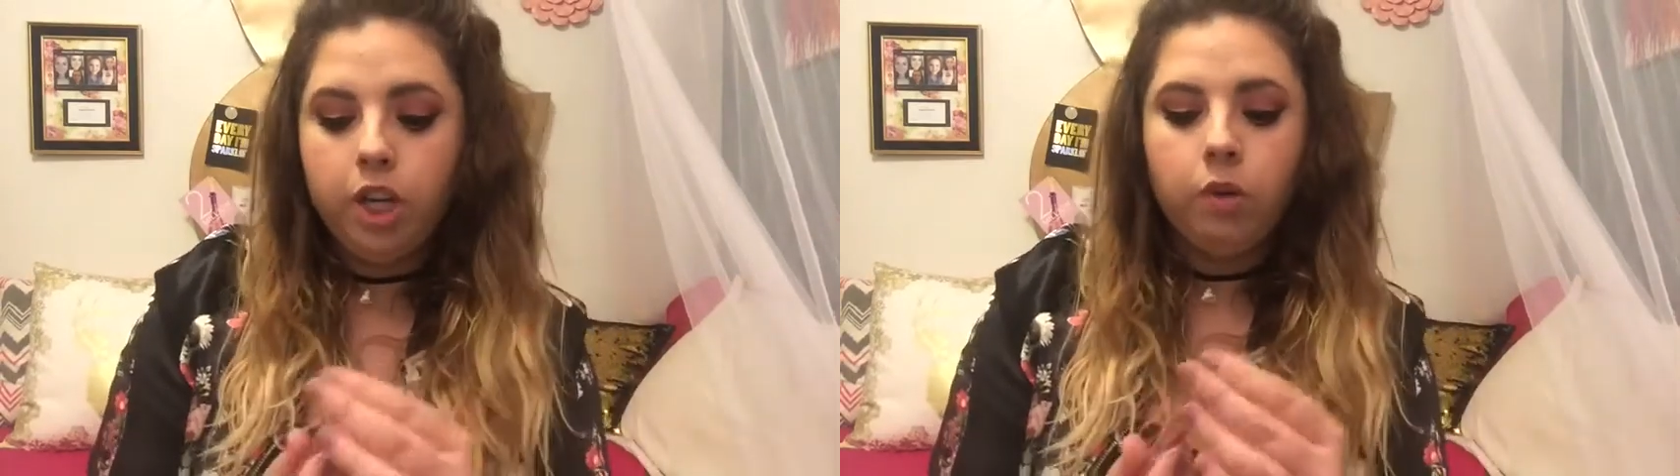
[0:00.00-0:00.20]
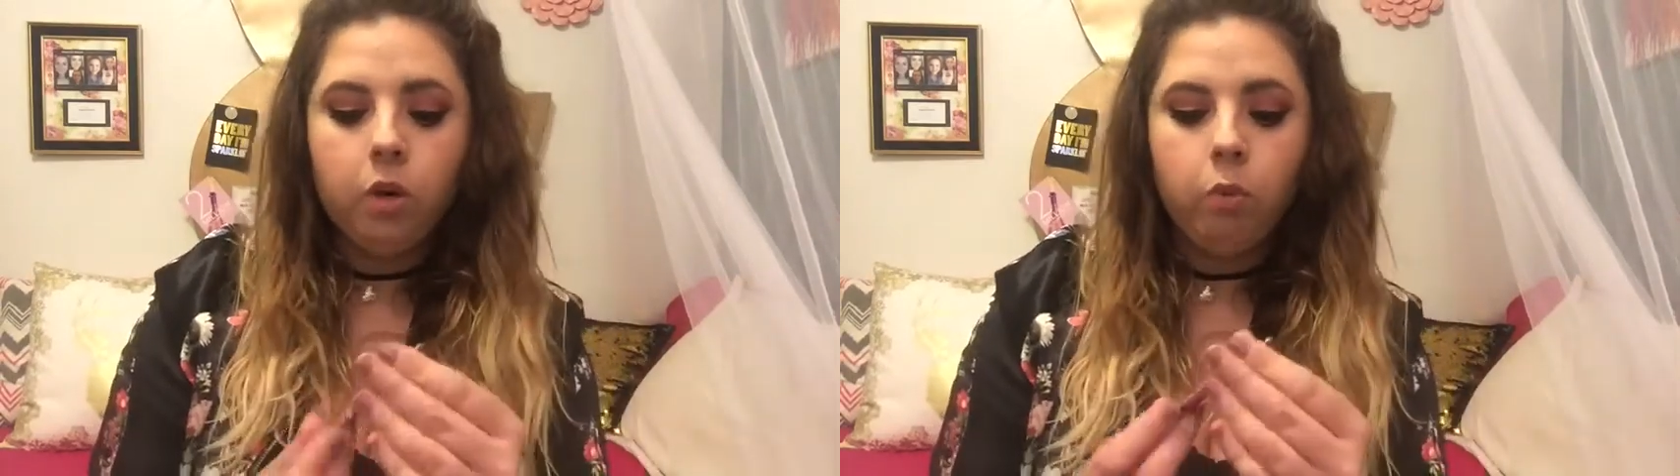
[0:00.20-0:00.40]

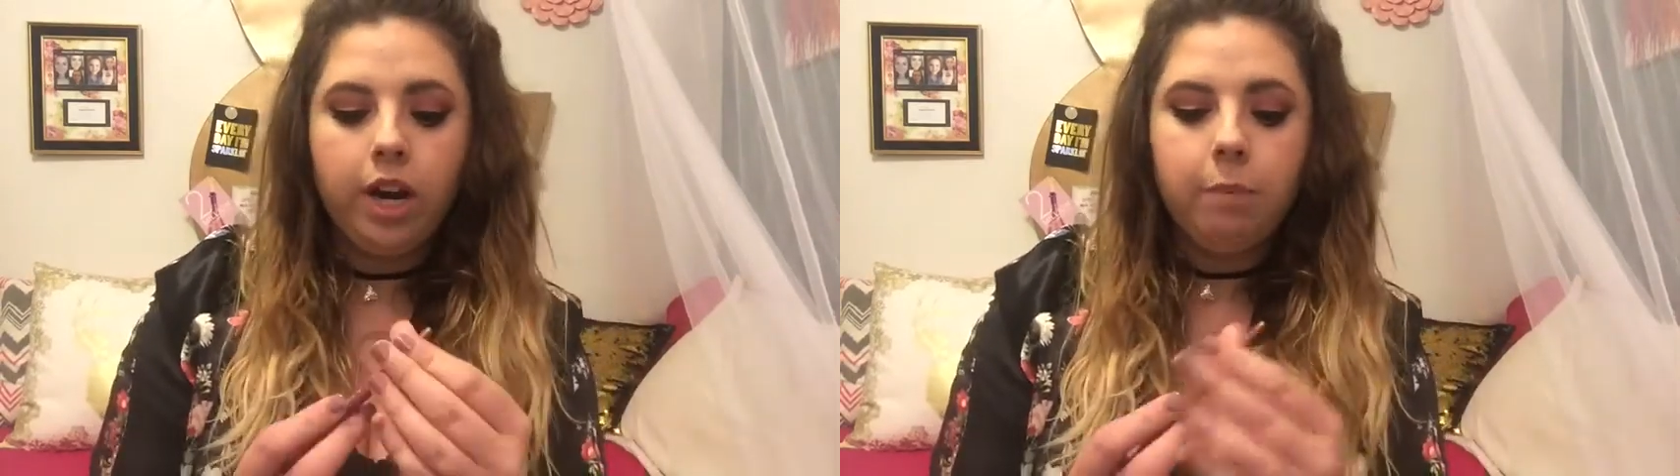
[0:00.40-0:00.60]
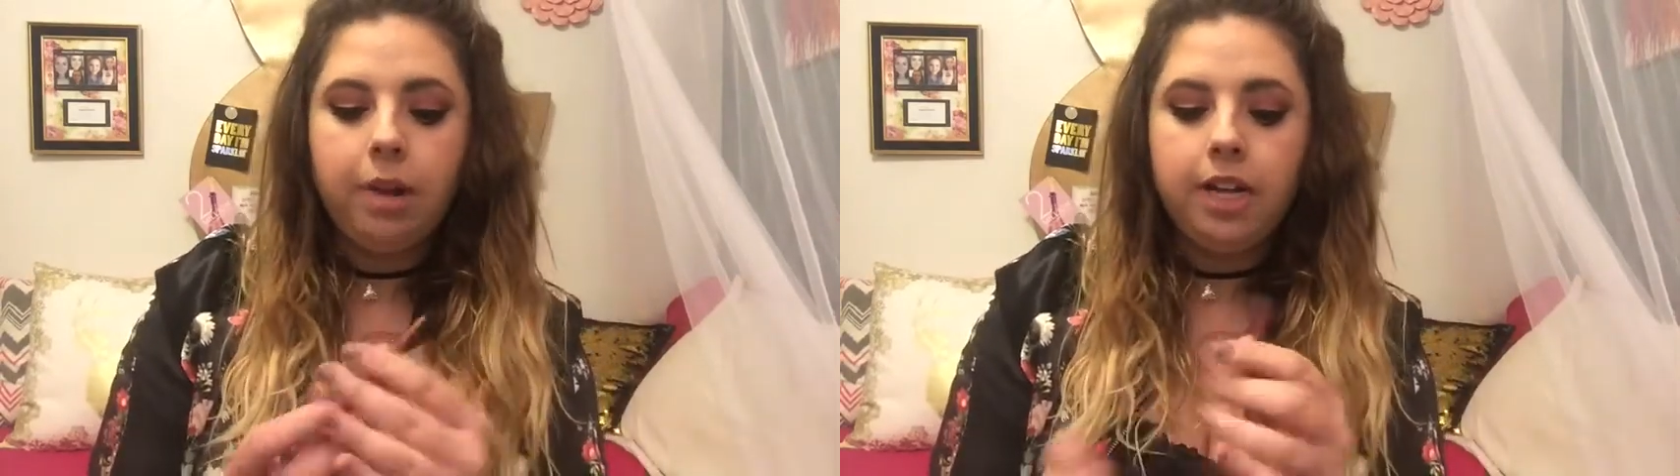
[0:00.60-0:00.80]
You can
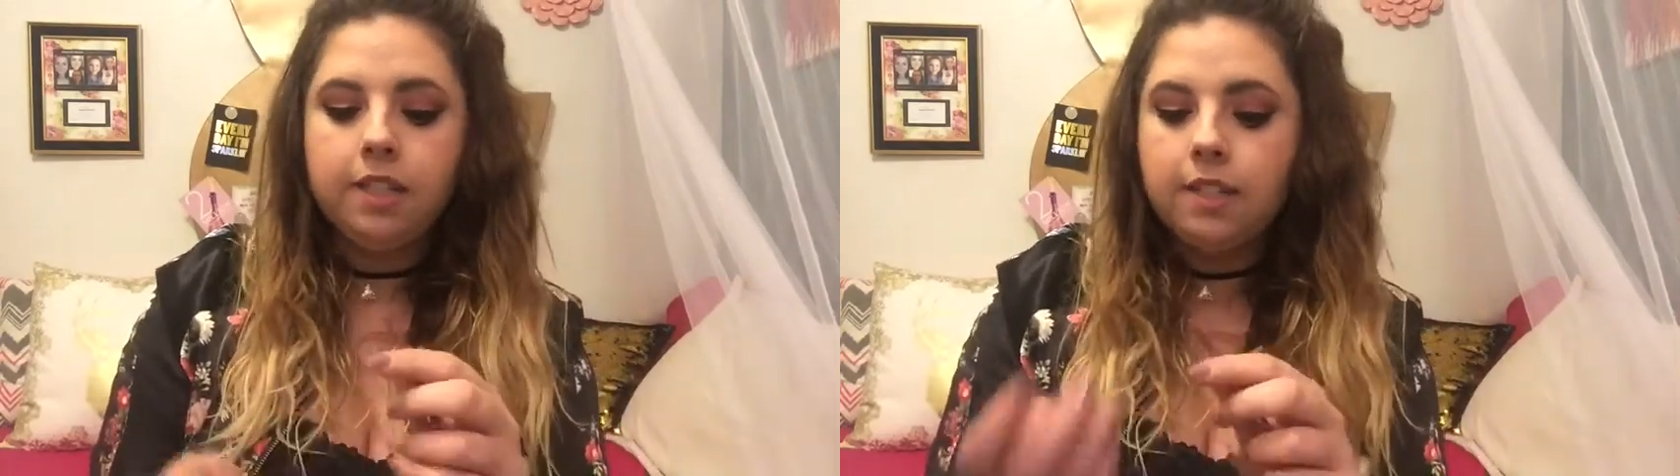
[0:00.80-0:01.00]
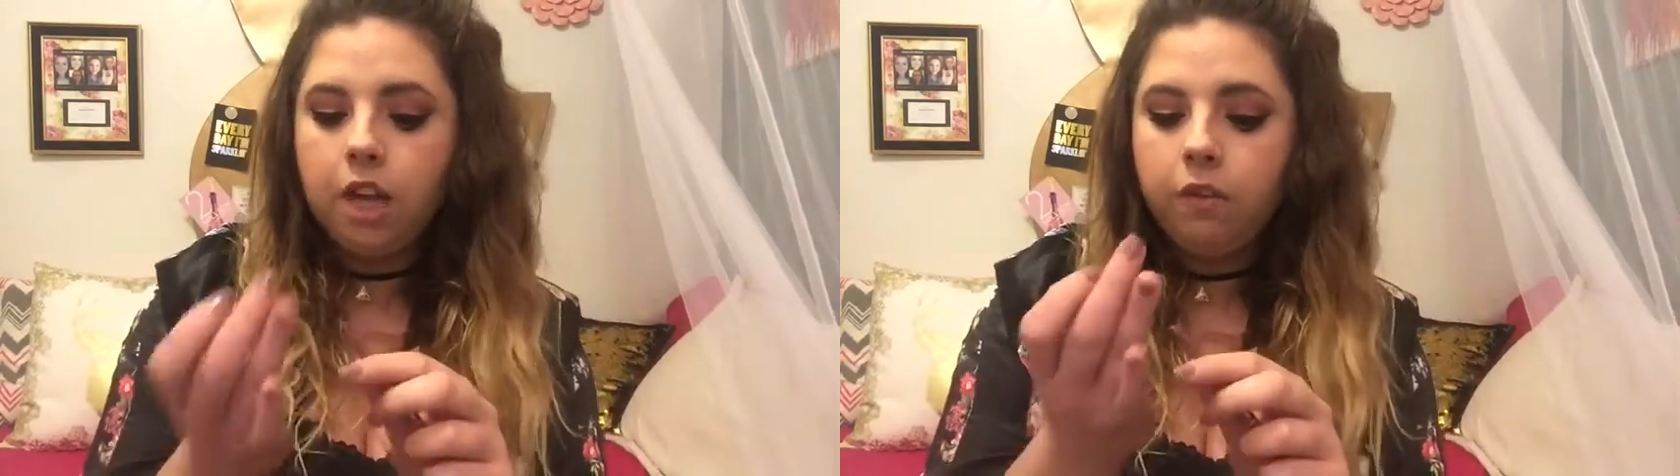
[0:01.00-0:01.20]
wear it by
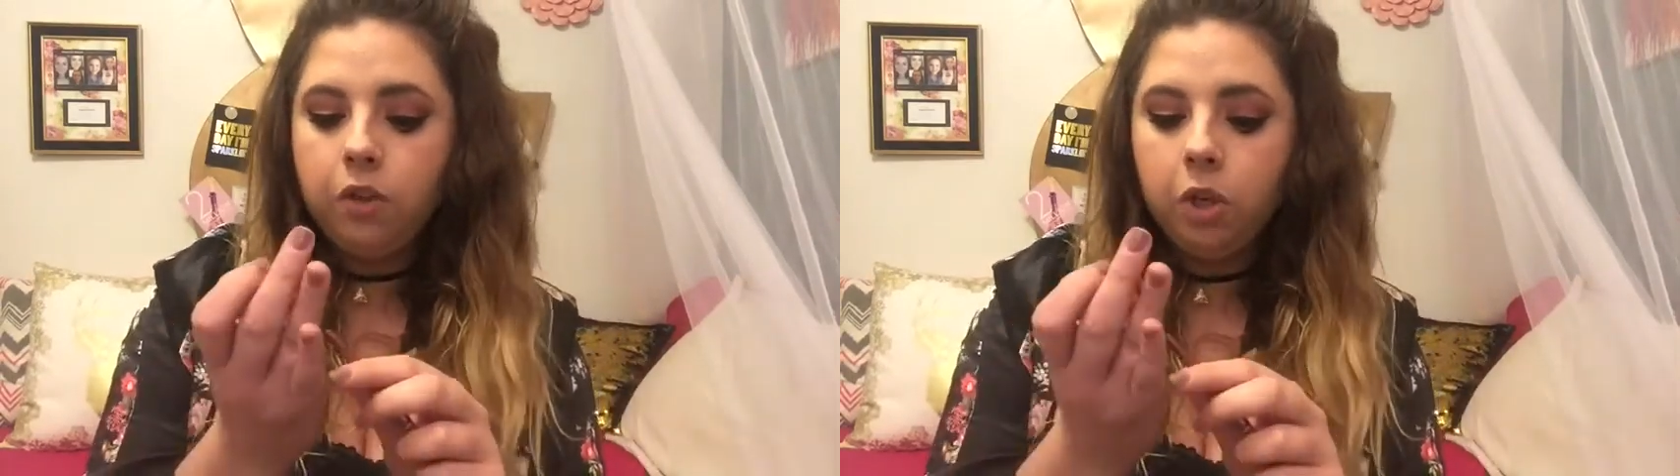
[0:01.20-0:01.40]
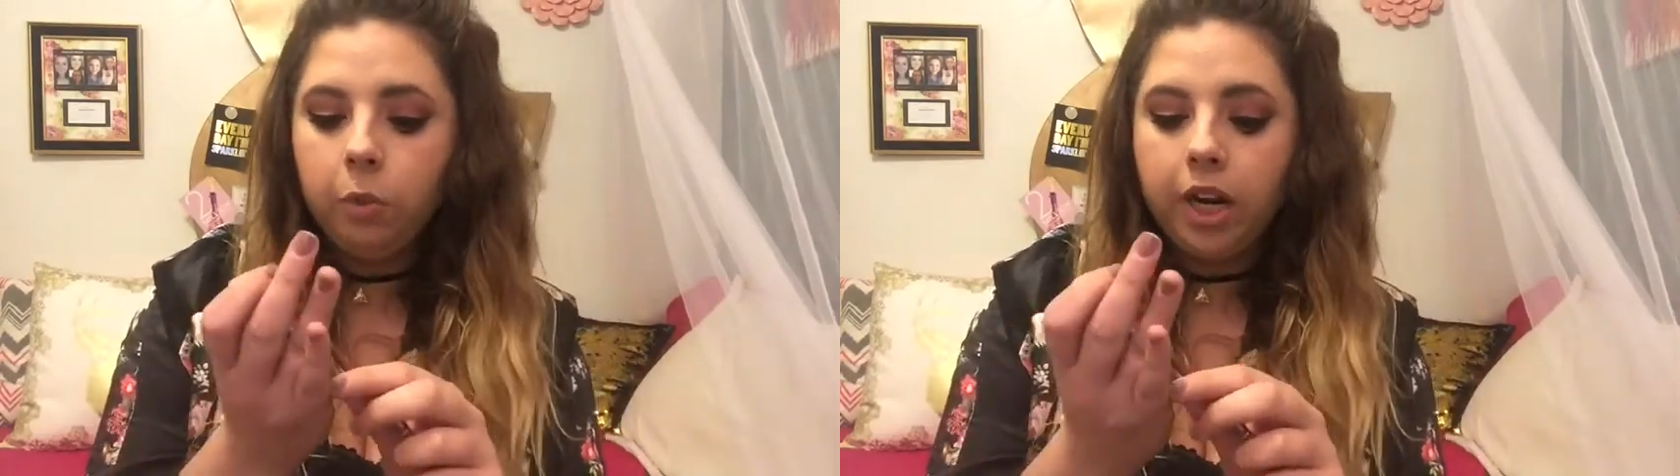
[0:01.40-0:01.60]
itself,
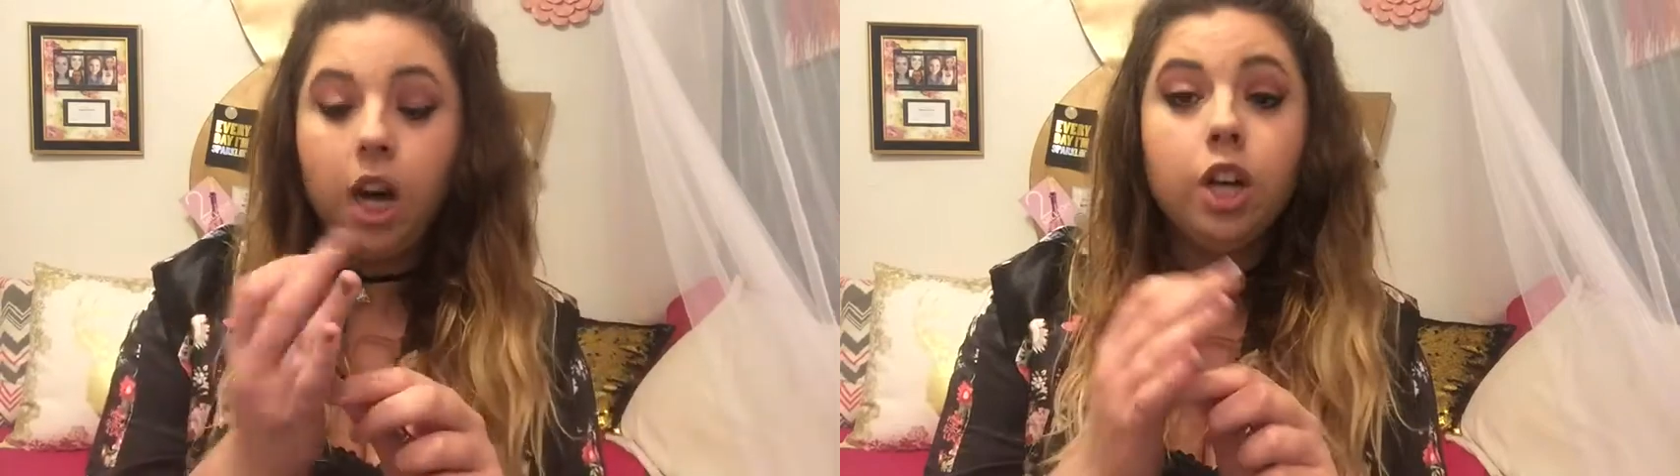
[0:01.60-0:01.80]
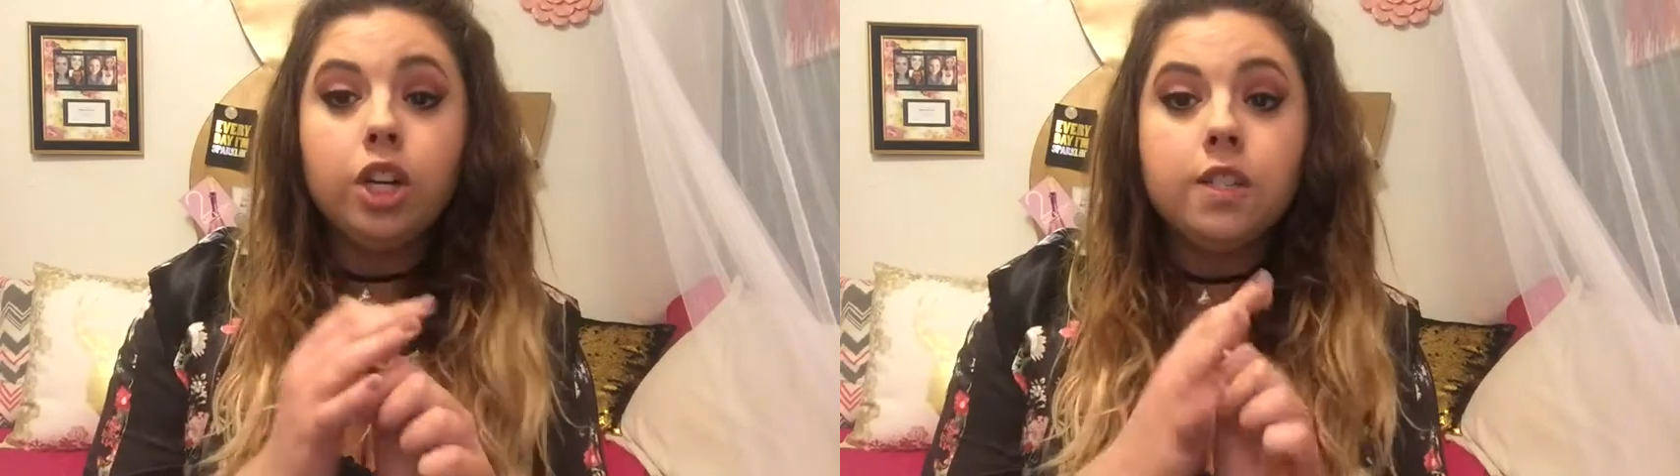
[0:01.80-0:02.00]
you can wear it
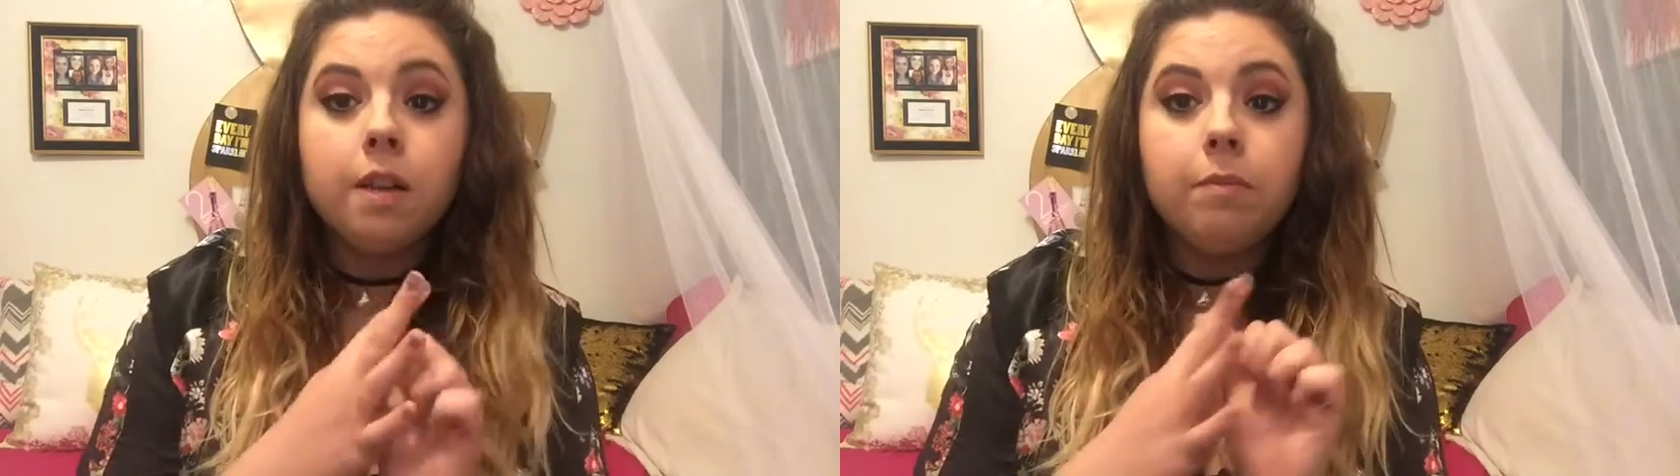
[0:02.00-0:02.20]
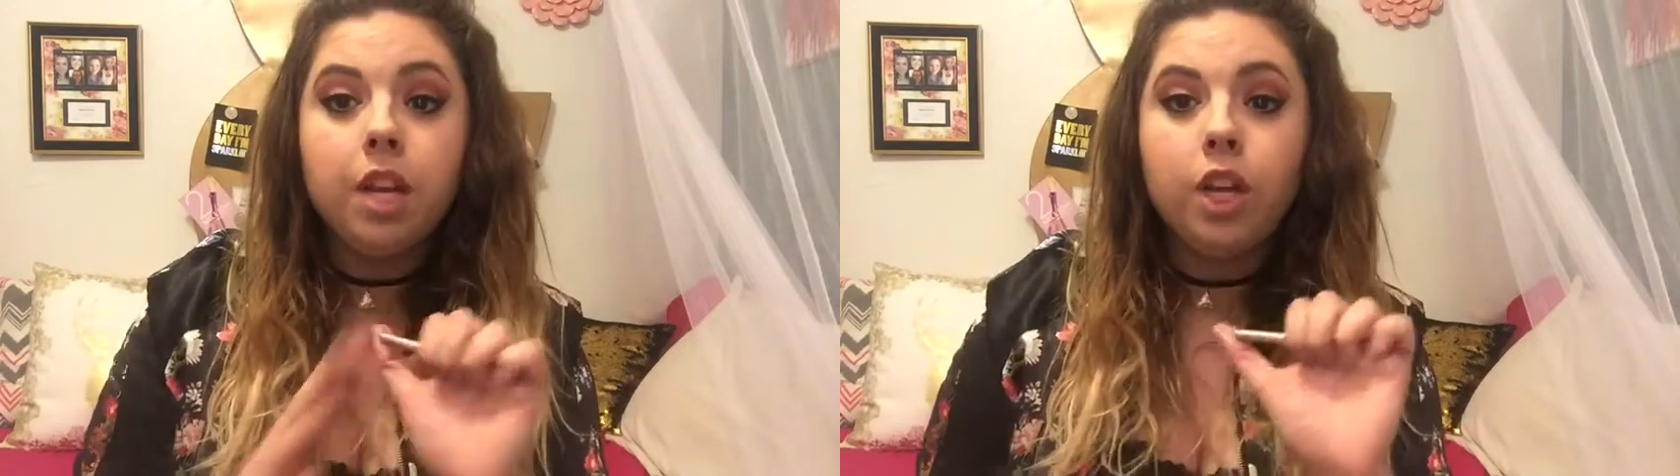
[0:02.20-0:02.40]
under something,